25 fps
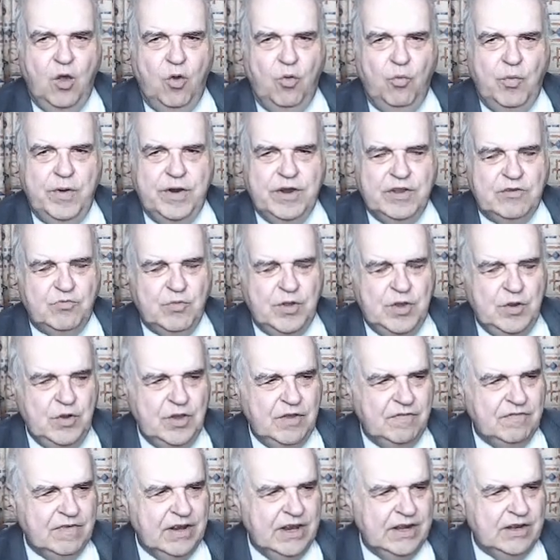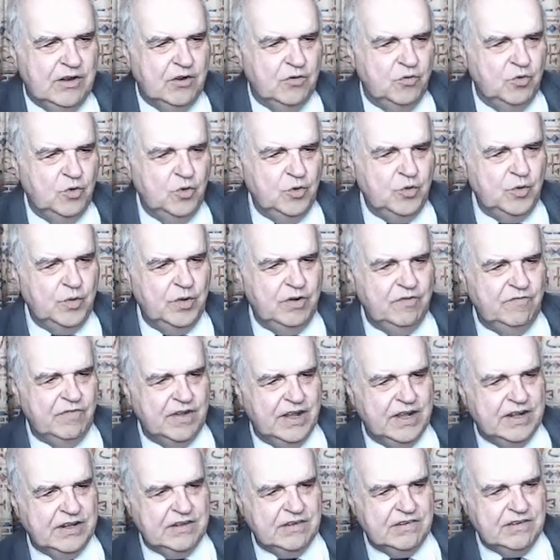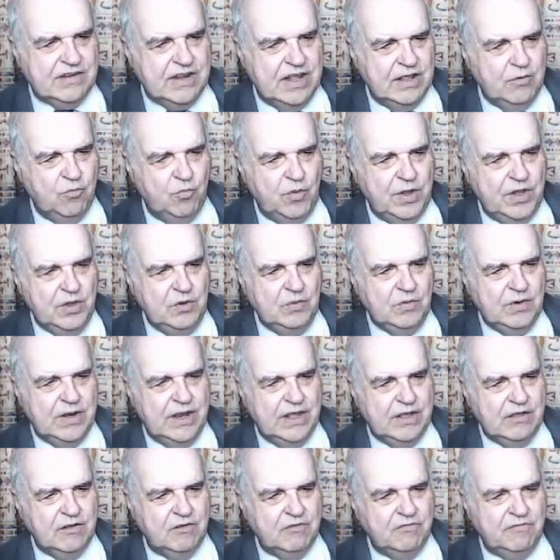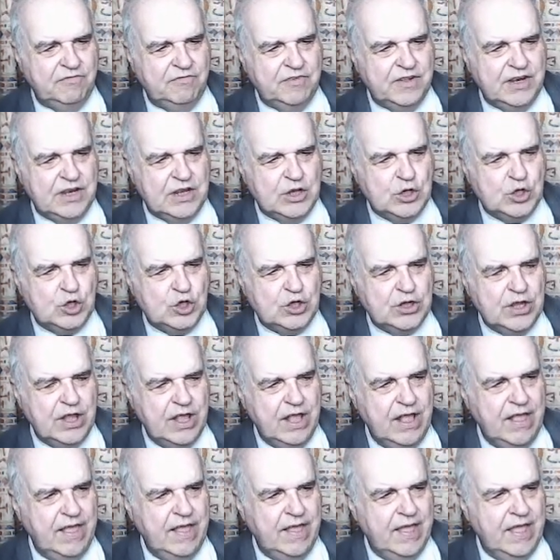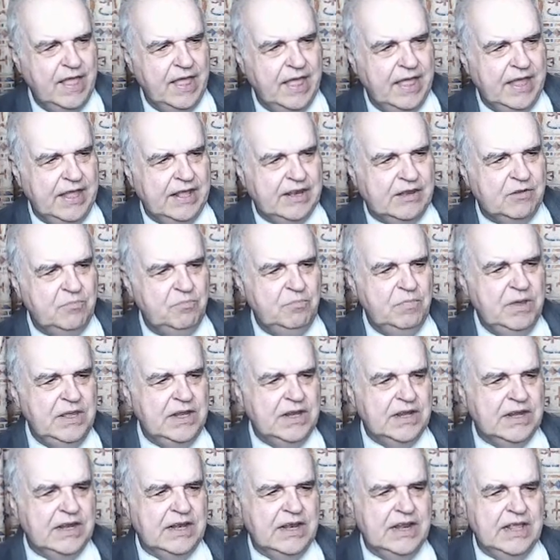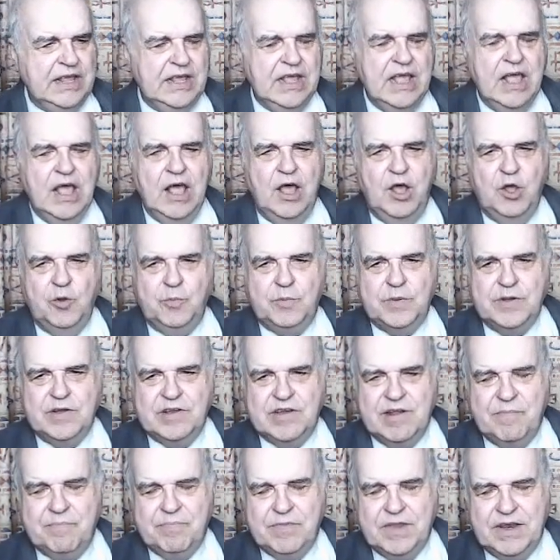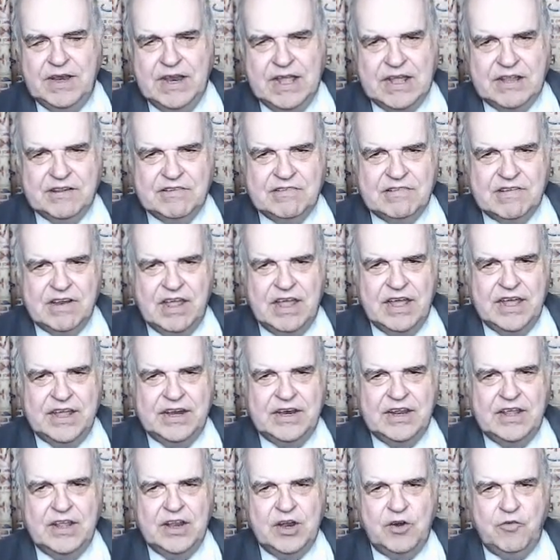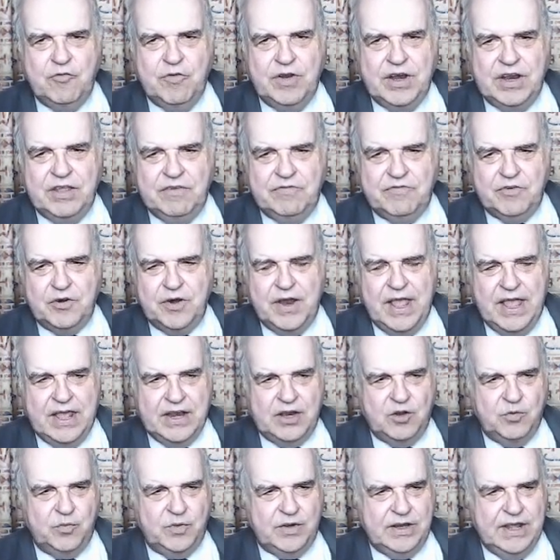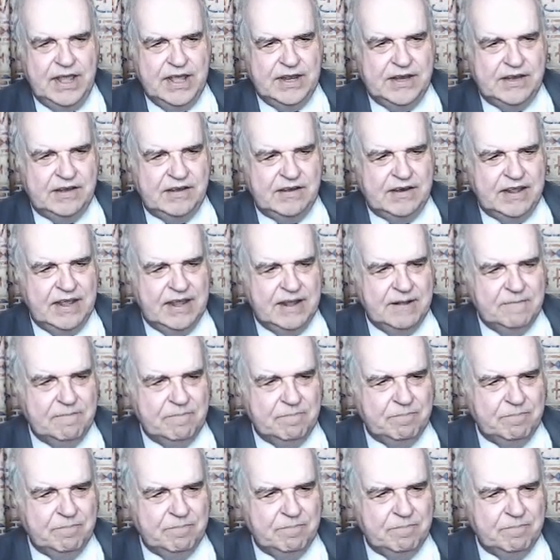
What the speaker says: Whereas when you have clicked on Auto Advance, when you click on Finish, it immediately opens up the next slide ready for editing.